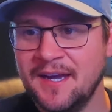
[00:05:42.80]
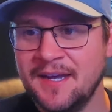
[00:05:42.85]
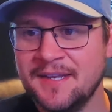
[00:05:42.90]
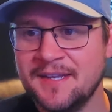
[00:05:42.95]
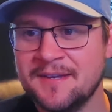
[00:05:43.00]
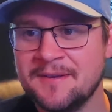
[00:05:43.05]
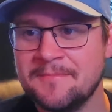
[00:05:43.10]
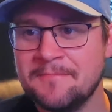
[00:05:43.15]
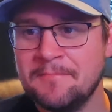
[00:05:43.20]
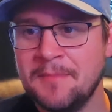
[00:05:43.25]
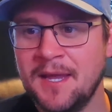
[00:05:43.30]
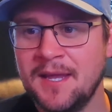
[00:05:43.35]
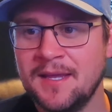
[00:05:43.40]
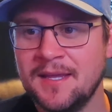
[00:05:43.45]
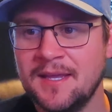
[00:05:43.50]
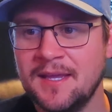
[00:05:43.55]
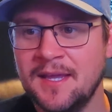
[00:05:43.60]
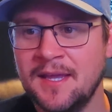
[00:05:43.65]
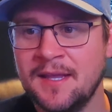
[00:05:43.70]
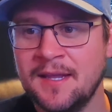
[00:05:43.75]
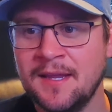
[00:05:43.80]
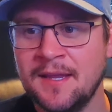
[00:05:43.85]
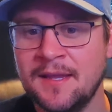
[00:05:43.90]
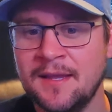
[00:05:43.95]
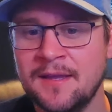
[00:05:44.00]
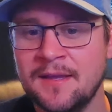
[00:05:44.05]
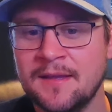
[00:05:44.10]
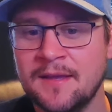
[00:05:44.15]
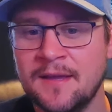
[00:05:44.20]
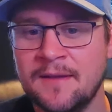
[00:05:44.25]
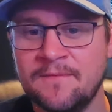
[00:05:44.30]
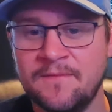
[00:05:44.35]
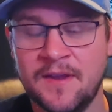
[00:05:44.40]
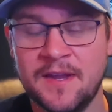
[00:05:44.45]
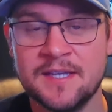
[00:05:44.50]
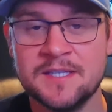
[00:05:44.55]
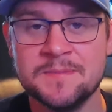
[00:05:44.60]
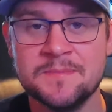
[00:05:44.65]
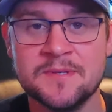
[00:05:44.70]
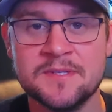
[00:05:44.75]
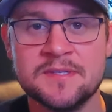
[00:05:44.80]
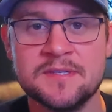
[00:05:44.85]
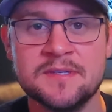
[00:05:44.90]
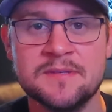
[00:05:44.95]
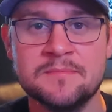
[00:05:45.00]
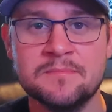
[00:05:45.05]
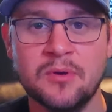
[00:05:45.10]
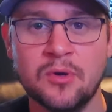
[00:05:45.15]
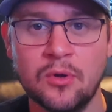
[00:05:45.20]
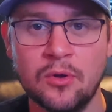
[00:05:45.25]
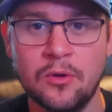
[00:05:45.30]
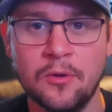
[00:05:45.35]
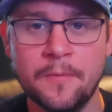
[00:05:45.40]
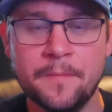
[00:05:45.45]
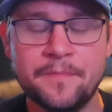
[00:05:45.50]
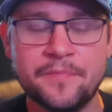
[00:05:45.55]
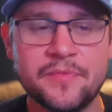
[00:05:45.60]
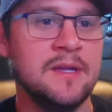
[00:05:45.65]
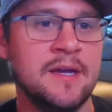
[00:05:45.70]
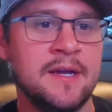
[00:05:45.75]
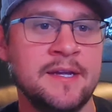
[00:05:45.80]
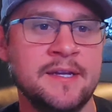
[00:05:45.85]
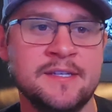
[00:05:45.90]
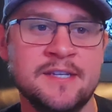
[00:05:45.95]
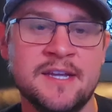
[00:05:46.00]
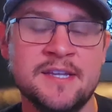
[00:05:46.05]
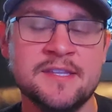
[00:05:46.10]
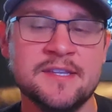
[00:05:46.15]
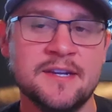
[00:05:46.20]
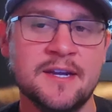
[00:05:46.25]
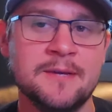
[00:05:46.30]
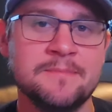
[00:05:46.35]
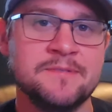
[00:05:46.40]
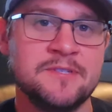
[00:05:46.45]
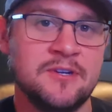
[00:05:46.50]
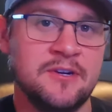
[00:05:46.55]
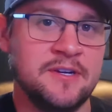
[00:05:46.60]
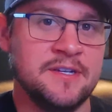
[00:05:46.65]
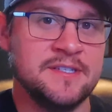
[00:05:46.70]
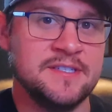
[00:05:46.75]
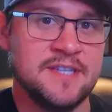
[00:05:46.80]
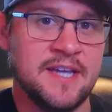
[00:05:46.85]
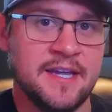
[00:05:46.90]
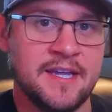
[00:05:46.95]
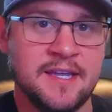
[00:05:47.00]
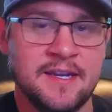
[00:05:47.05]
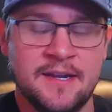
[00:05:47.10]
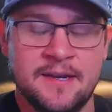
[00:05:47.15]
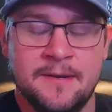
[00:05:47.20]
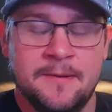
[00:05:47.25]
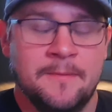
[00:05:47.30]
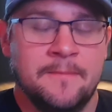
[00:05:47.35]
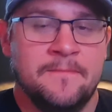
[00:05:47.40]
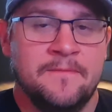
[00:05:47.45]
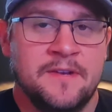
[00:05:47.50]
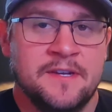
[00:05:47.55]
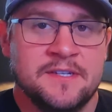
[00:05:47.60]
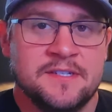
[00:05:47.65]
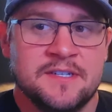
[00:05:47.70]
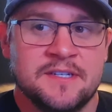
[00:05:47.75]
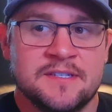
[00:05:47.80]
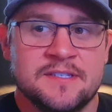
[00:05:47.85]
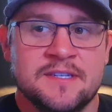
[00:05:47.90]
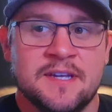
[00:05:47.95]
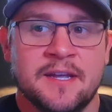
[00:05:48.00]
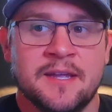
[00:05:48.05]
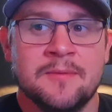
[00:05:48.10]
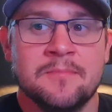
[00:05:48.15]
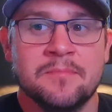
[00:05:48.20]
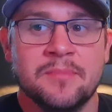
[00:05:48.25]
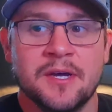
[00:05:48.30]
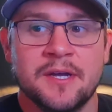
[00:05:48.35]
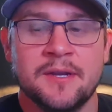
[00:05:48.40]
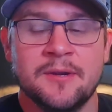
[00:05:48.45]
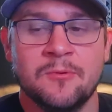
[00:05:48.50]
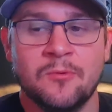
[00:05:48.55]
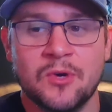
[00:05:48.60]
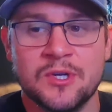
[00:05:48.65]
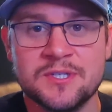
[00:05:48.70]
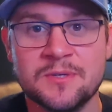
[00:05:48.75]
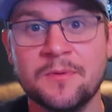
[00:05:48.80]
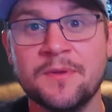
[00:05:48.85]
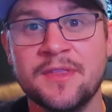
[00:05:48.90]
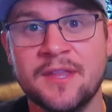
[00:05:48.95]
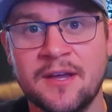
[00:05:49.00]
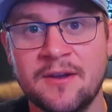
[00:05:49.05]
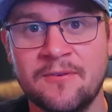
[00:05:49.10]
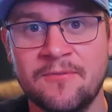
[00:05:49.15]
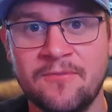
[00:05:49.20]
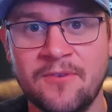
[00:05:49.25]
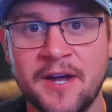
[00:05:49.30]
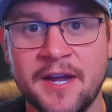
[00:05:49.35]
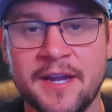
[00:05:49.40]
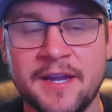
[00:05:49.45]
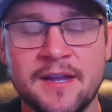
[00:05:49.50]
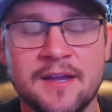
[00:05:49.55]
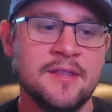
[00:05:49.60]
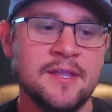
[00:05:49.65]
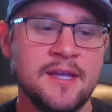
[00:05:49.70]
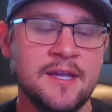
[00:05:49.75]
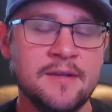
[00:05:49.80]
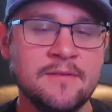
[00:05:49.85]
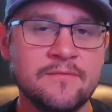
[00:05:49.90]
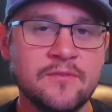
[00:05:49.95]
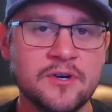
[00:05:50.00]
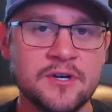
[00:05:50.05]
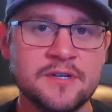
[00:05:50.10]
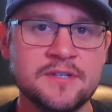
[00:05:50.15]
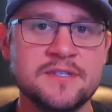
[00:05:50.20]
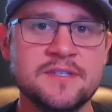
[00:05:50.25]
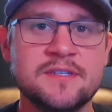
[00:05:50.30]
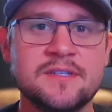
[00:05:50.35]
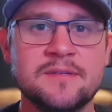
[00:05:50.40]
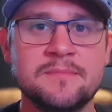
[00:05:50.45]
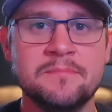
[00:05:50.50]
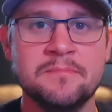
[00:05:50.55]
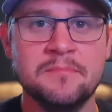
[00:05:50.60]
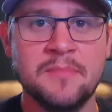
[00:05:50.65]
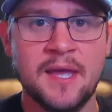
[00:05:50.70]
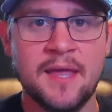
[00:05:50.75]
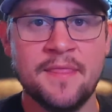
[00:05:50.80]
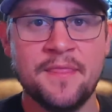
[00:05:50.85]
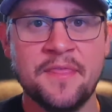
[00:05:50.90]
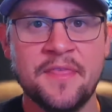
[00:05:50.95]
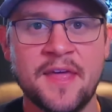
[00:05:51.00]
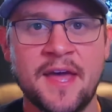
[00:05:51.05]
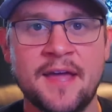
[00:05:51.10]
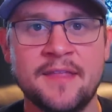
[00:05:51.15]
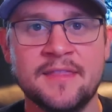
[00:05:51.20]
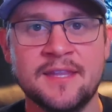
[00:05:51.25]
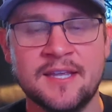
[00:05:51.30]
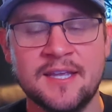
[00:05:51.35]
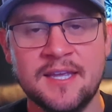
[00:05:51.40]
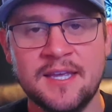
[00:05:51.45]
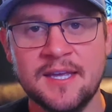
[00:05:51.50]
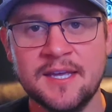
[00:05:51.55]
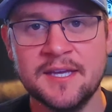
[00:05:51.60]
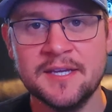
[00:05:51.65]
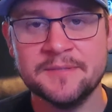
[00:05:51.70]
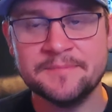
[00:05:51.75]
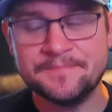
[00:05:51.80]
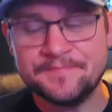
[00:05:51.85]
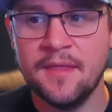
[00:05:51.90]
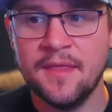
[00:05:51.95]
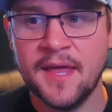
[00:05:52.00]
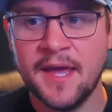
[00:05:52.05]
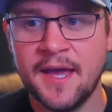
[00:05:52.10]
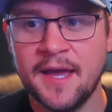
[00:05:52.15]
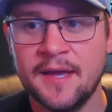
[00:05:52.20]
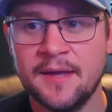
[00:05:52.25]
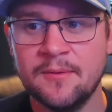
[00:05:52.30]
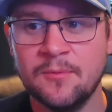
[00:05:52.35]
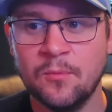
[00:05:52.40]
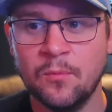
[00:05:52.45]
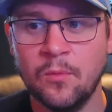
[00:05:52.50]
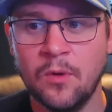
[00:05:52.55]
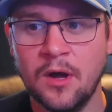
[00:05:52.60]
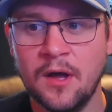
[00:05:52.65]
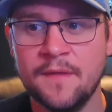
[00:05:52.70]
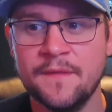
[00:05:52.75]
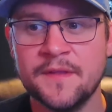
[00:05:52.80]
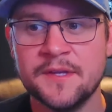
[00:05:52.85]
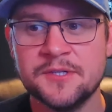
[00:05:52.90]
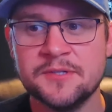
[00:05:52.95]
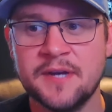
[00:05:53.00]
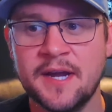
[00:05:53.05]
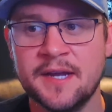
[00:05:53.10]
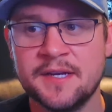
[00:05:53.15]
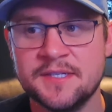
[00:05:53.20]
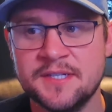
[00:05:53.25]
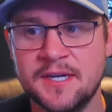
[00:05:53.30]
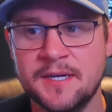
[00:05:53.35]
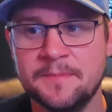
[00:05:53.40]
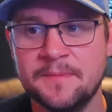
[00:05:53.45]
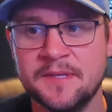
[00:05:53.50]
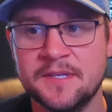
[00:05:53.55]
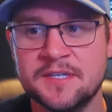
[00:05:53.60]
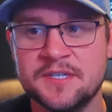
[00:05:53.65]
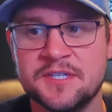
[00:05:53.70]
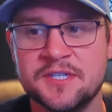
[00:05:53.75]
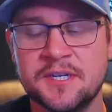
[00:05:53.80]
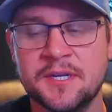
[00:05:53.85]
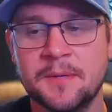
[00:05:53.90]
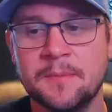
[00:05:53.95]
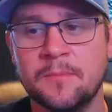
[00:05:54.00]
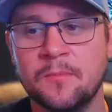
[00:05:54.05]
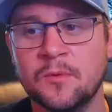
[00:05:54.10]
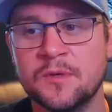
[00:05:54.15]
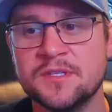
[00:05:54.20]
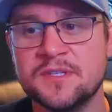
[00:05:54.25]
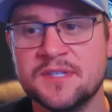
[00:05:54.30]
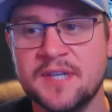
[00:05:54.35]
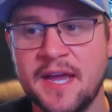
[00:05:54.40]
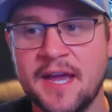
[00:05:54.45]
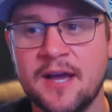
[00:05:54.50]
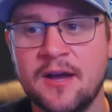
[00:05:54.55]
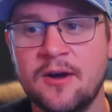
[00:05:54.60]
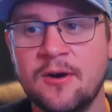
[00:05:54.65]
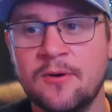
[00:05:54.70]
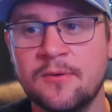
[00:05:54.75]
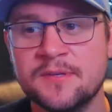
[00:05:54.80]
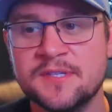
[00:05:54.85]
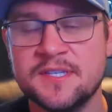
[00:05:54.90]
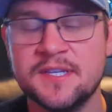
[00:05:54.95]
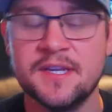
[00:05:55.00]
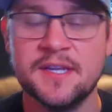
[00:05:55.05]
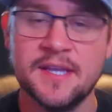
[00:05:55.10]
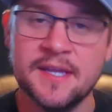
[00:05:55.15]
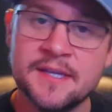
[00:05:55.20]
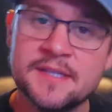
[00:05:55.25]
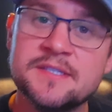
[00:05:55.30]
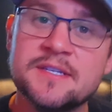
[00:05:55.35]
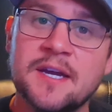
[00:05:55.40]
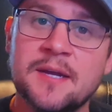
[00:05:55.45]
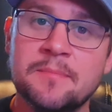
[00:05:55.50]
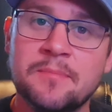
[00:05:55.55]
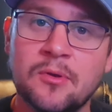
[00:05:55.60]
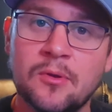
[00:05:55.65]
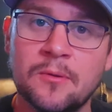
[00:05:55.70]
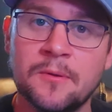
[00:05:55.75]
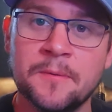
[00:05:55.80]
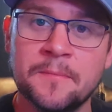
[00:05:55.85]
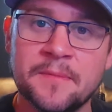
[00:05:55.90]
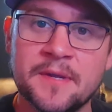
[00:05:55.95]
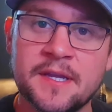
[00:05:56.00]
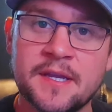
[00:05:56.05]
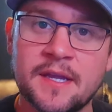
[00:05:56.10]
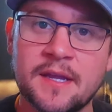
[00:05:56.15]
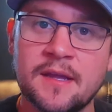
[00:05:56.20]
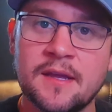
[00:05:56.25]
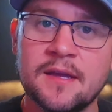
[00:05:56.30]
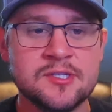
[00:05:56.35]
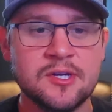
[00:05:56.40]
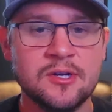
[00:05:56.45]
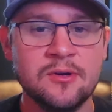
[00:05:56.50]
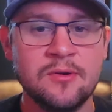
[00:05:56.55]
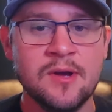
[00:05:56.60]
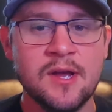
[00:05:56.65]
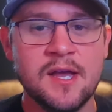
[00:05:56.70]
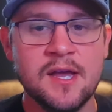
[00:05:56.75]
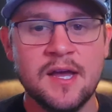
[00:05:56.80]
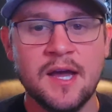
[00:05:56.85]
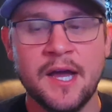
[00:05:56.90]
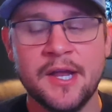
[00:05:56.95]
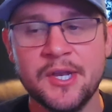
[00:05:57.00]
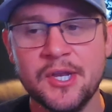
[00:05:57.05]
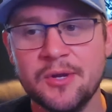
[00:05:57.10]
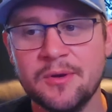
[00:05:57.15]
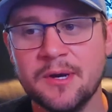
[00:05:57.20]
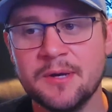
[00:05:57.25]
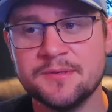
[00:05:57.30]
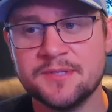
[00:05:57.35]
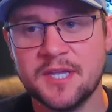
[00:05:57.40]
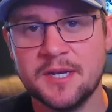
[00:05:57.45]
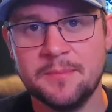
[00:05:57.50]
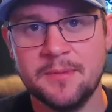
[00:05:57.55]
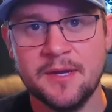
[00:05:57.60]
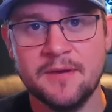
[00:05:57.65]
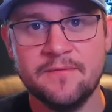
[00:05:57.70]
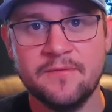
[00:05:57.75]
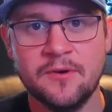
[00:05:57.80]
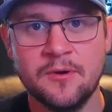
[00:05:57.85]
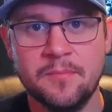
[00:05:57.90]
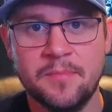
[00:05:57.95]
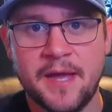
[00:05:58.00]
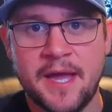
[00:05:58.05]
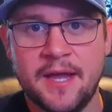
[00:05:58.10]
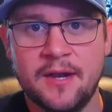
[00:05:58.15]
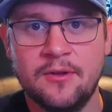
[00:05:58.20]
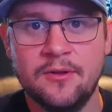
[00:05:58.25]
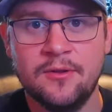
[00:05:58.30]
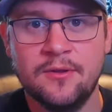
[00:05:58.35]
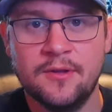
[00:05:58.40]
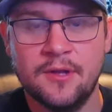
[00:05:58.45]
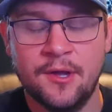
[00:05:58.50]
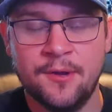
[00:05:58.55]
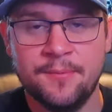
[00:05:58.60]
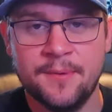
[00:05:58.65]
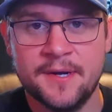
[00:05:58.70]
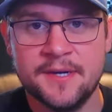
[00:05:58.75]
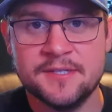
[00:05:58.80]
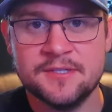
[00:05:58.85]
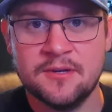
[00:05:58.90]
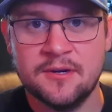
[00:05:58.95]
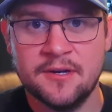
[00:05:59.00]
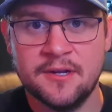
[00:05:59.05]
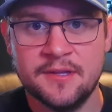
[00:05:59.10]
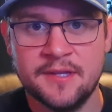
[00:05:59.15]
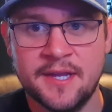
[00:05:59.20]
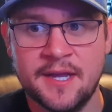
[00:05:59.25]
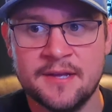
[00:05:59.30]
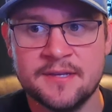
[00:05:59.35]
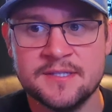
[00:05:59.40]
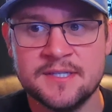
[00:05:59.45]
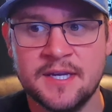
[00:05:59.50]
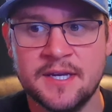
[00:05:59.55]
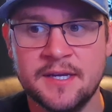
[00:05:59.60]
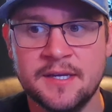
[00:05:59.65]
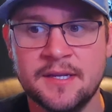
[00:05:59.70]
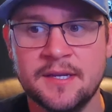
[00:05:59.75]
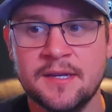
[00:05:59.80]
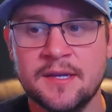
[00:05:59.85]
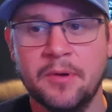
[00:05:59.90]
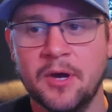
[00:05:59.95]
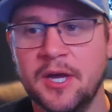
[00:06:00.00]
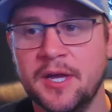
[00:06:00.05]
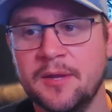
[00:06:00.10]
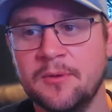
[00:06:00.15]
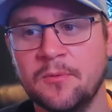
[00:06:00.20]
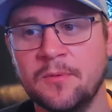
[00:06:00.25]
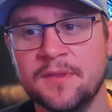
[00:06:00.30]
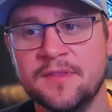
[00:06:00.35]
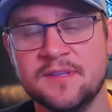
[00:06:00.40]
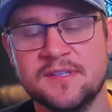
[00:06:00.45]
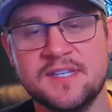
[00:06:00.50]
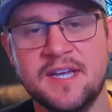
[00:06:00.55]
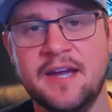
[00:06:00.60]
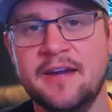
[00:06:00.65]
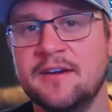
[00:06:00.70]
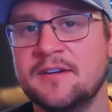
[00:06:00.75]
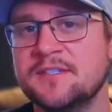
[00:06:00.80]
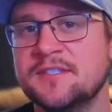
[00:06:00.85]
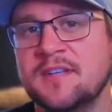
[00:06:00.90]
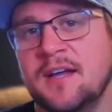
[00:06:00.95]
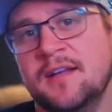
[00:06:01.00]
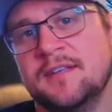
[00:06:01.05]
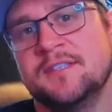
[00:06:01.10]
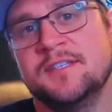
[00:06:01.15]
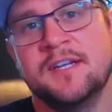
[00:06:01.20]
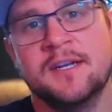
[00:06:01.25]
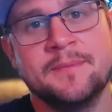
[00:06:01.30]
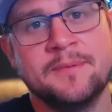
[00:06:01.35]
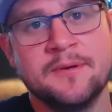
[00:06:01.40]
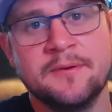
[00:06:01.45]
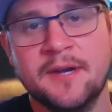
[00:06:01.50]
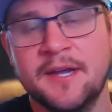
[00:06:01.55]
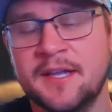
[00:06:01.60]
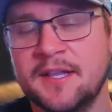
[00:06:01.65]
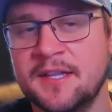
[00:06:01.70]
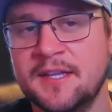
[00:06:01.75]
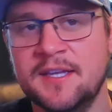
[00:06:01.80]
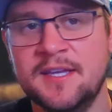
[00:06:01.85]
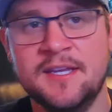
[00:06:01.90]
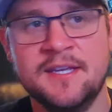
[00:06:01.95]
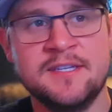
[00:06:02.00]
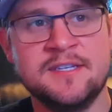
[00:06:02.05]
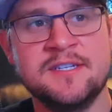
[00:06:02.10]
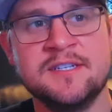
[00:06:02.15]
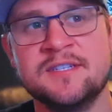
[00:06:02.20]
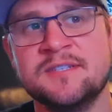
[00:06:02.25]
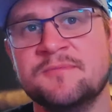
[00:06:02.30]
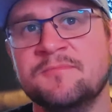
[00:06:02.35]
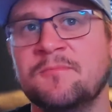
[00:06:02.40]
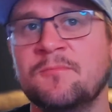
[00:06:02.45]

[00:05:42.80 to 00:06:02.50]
I didn't make any advancements in pole. I ended up starting second, ended up finishing second, but it wasn't without a fight. The inverse meant that the kid that won the track championship was now sitting inside pole to me. So I knew I was going to be up for a battle already starting on the outside, but with the tires not set up correctly, it just